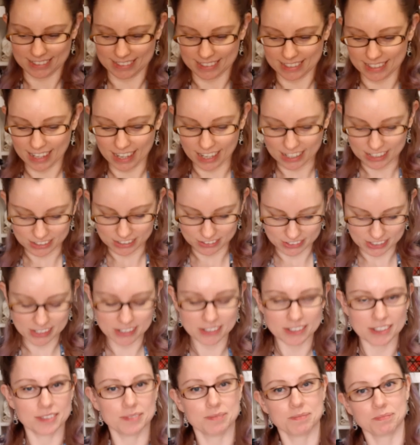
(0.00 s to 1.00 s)
and you think,
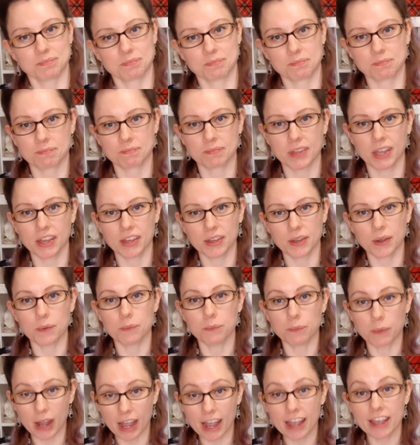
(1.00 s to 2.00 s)

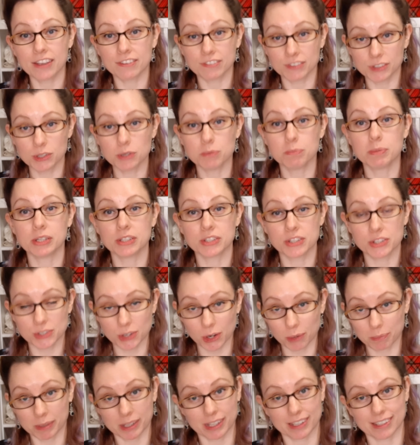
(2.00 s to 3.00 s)
where have you been
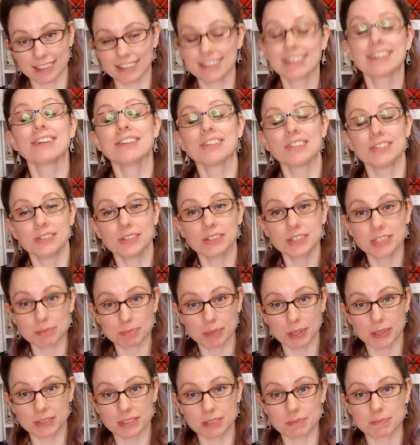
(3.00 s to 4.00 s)
shopping? You're
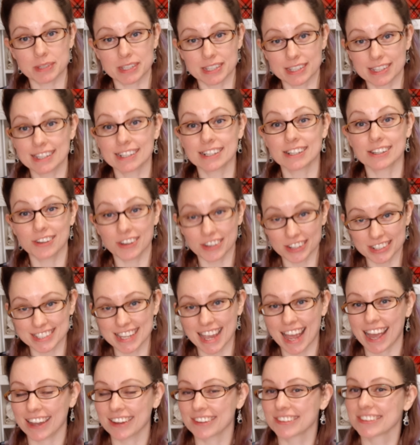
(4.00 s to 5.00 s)
supposed to be in a
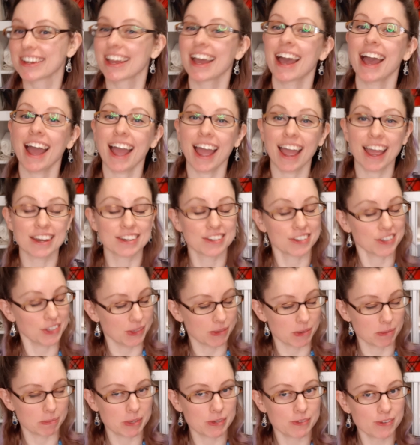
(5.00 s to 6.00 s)
lockdown, and you
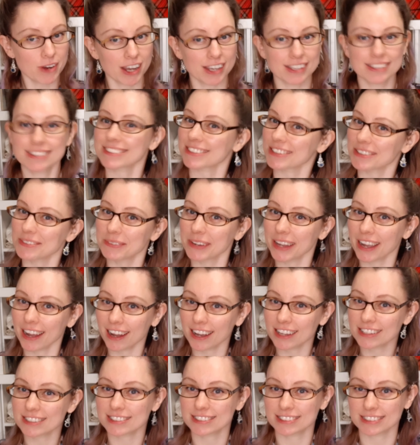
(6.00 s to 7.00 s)
would be right. We
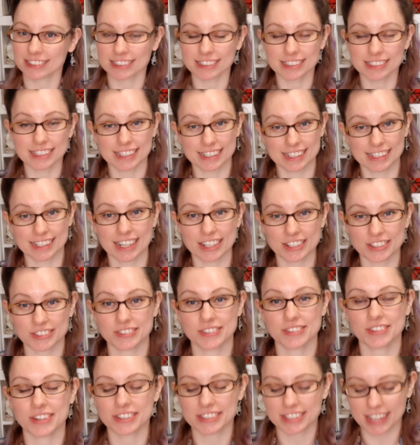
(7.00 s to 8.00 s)
are still in a national
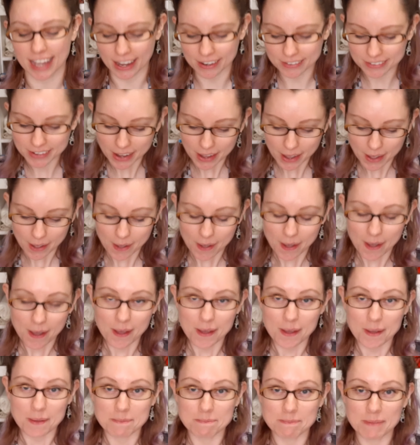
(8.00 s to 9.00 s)
lockdown,
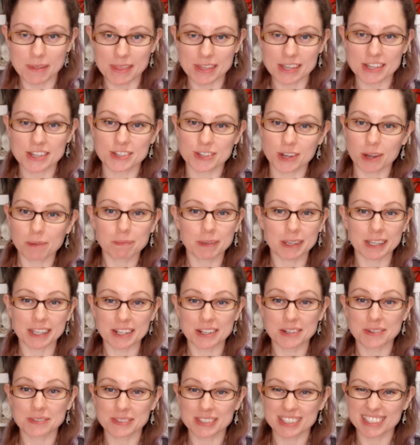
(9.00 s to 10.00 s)
but this
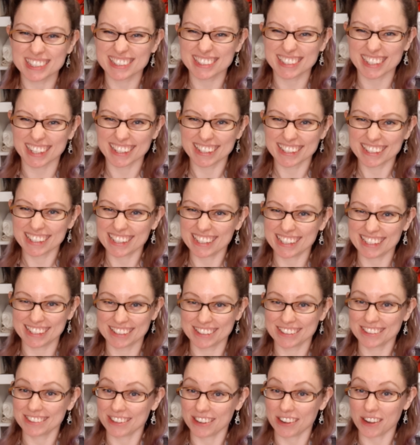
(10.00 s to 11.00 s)
shopping was done
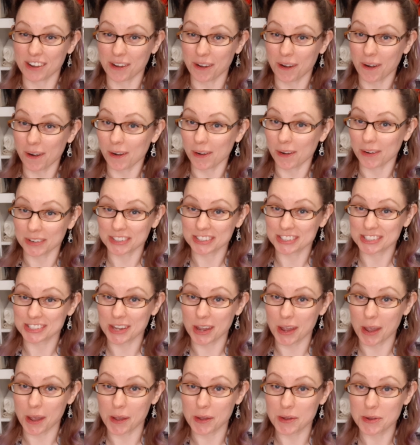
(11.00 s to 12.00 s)
in
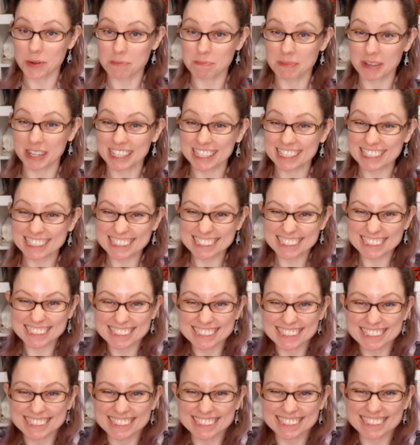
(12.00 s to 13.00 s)
October.
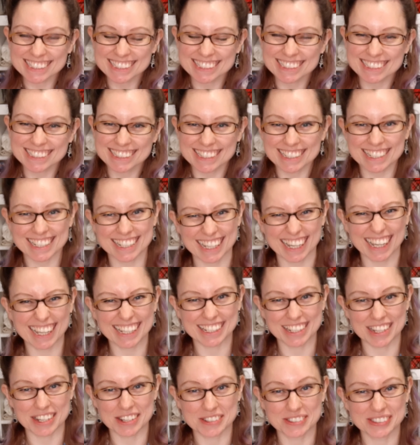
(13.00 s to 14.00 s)
I
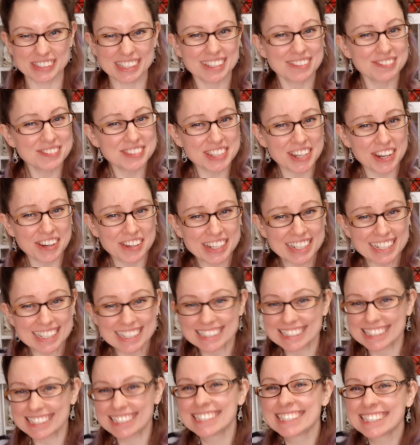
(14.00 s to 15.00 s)
know, I'm
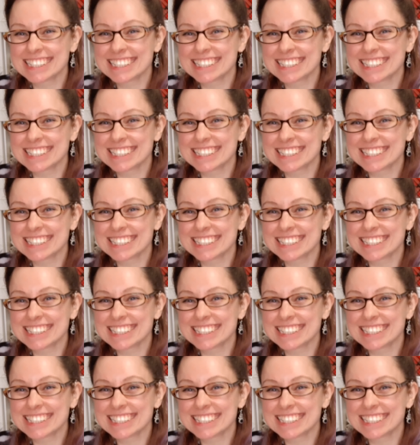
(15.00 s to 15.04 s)
sorry.